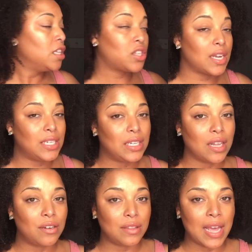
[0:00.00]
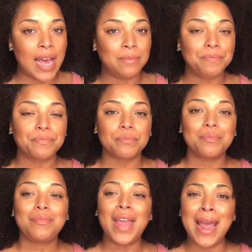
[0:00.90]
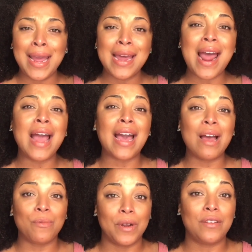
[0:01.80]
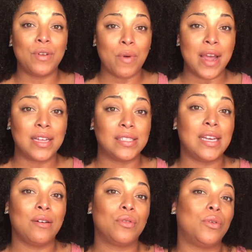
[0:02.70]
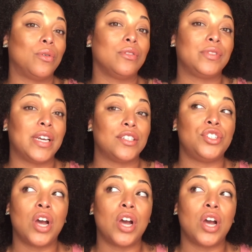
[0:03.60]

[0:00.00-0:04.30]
So I decluttered that, and I got rid of the Y S L Coral Touch.